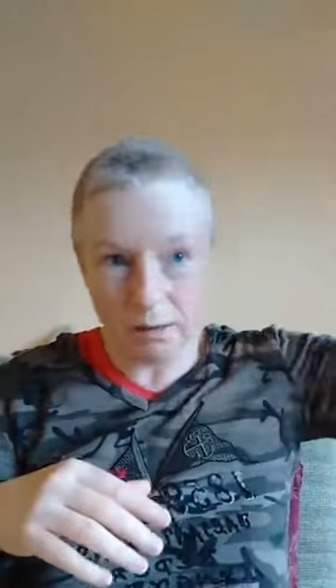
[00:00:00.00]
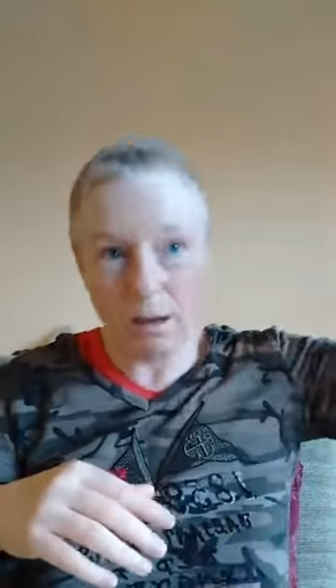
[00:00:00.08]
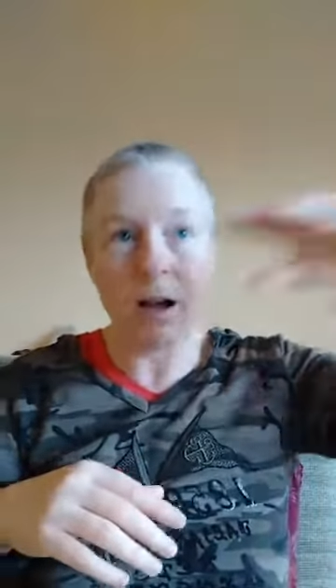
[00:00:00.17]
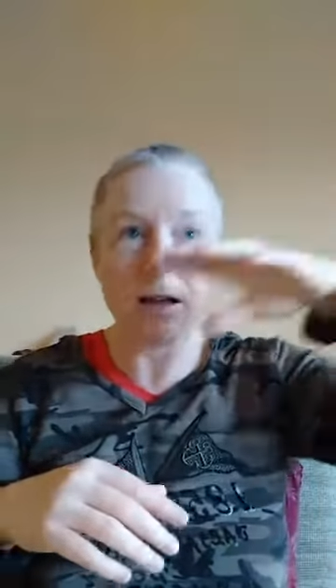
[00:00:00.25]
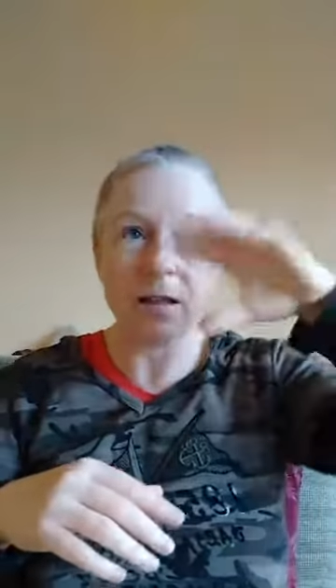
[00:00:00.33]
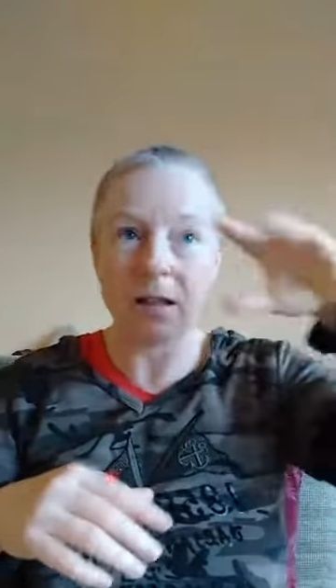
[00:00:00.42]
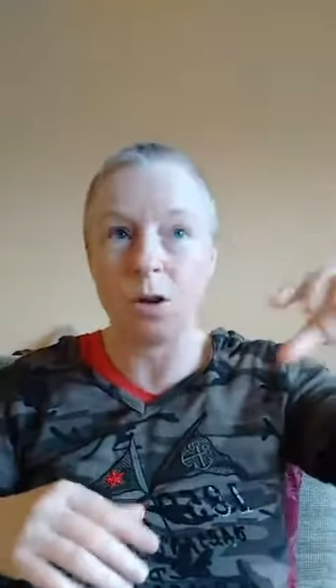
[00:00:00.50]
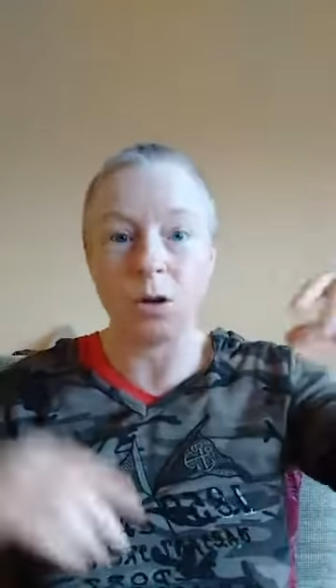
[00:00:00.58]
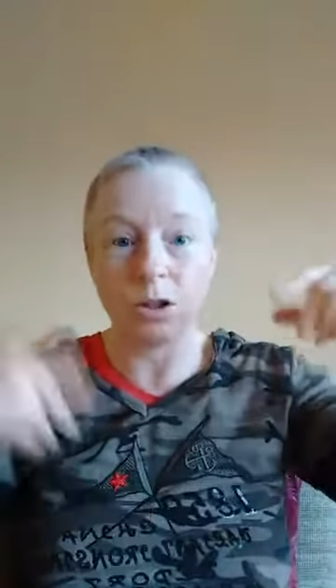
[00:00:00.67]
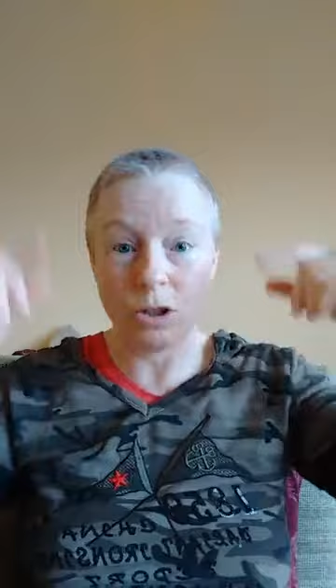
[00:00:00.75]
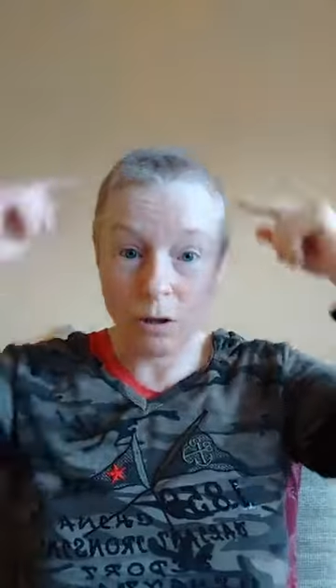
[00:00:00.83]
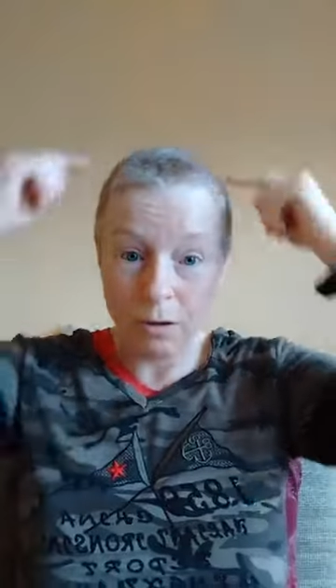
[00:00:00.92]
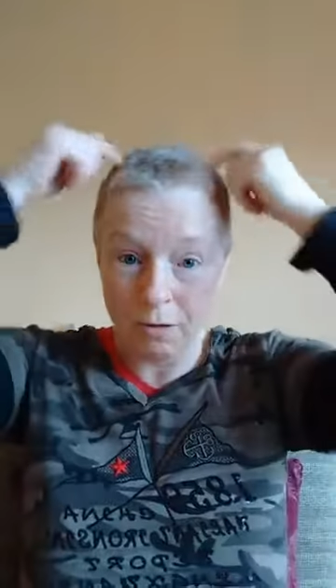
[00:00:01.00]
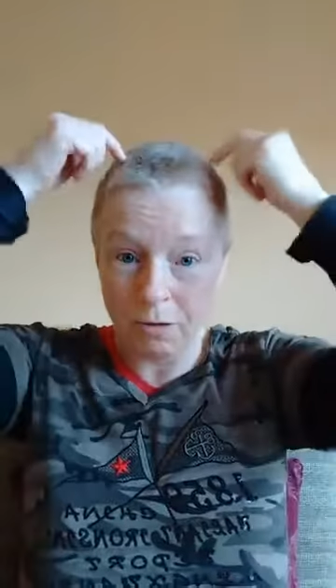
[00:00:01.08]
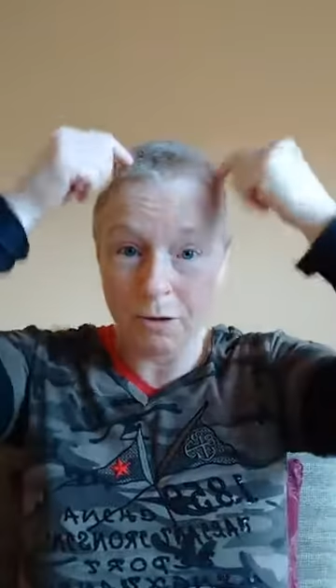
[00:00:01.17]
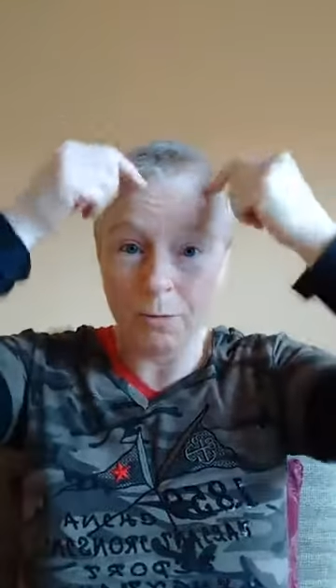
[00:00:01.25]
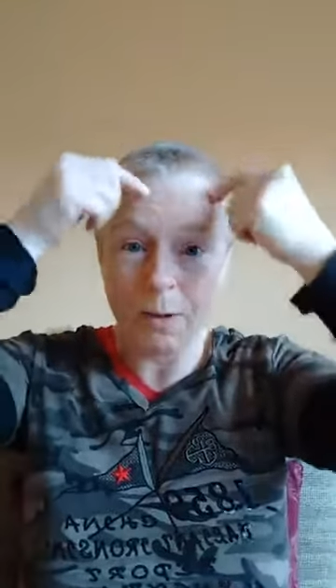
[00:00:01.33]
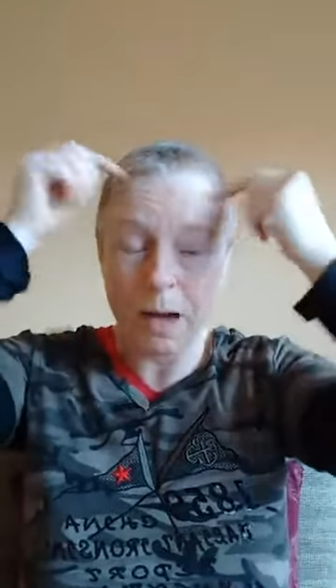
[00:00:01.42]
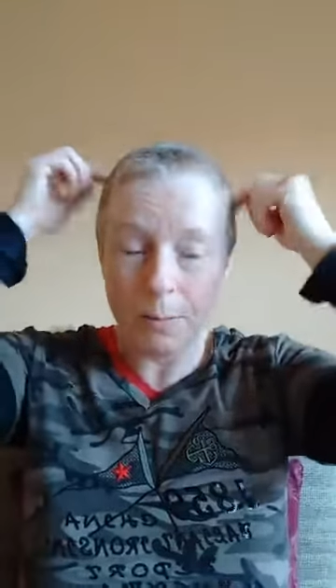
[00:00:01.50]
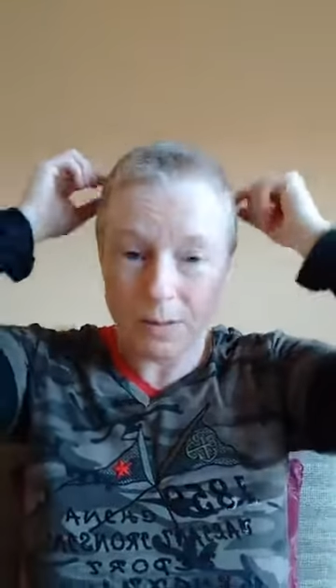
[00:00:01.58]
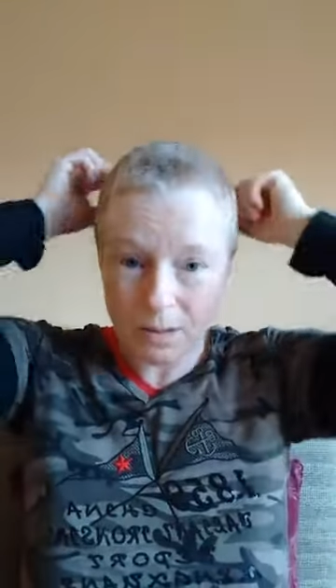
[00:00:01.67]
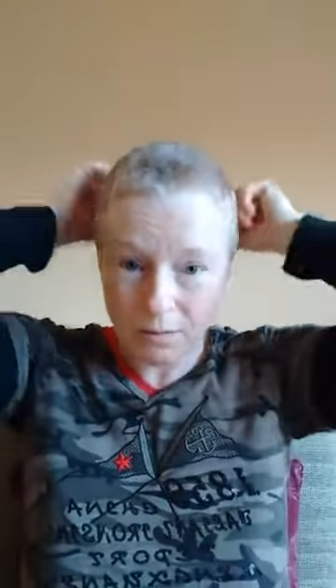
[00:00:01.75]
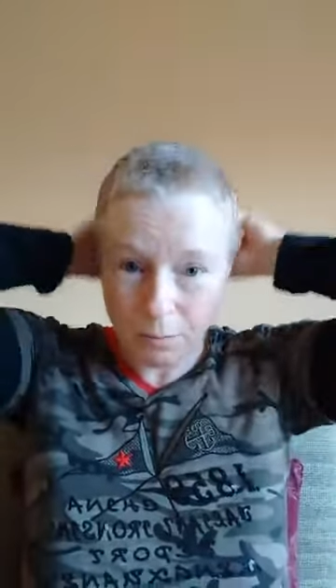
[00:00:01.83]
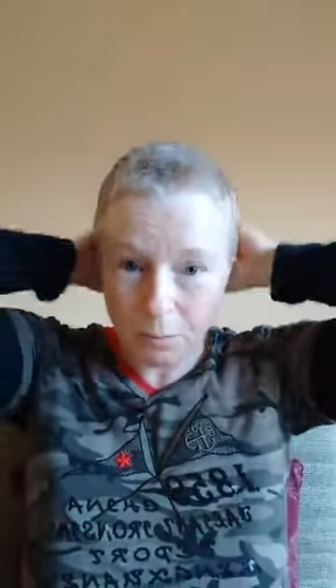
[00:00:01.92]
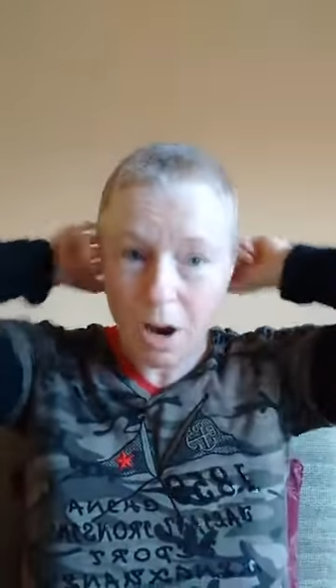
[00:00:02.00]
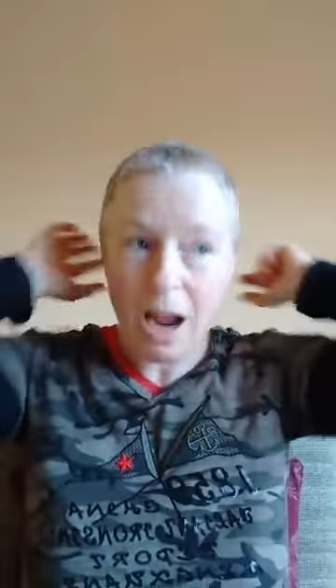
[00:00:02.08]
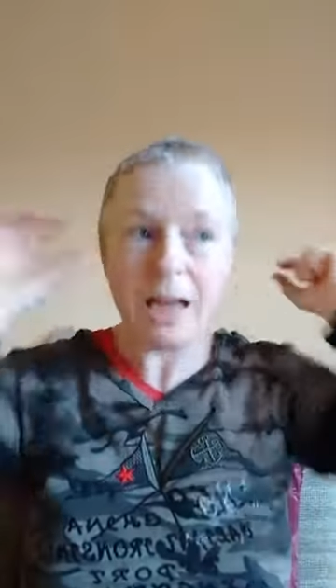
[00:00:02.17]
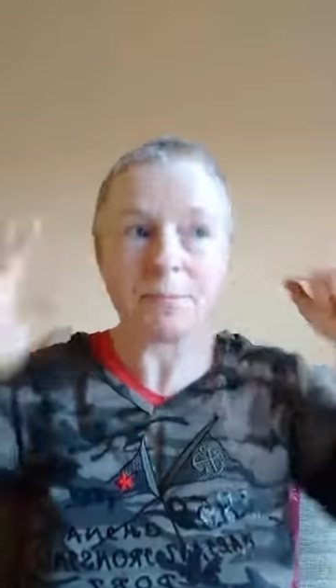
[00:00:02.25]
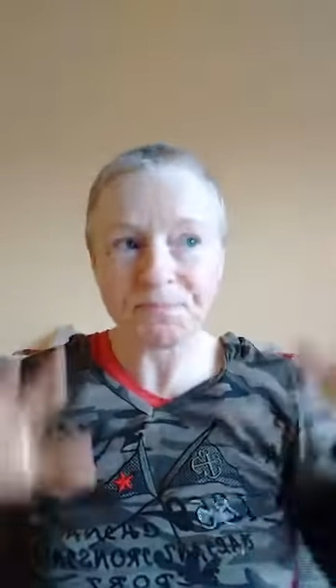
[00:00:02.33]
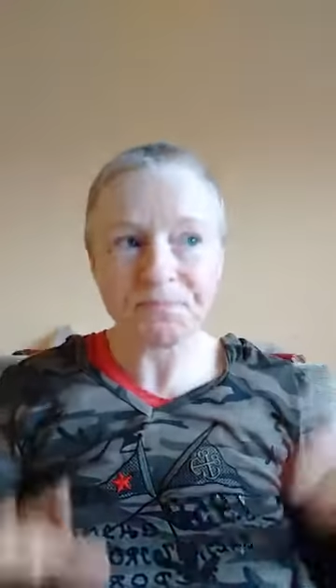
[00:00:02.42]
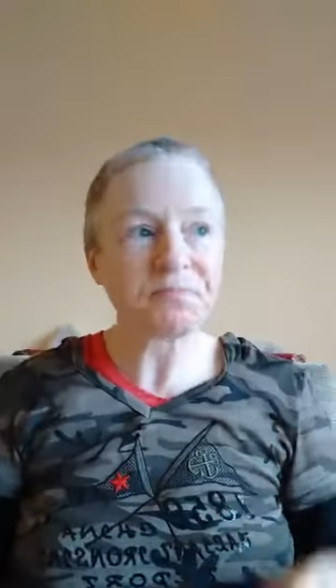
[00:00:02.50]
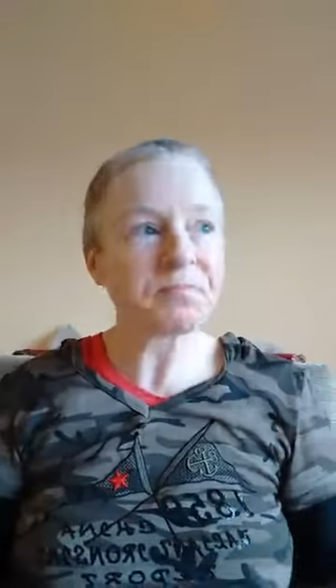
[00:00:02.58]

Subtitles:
lines along it showing the different compartments of the brain,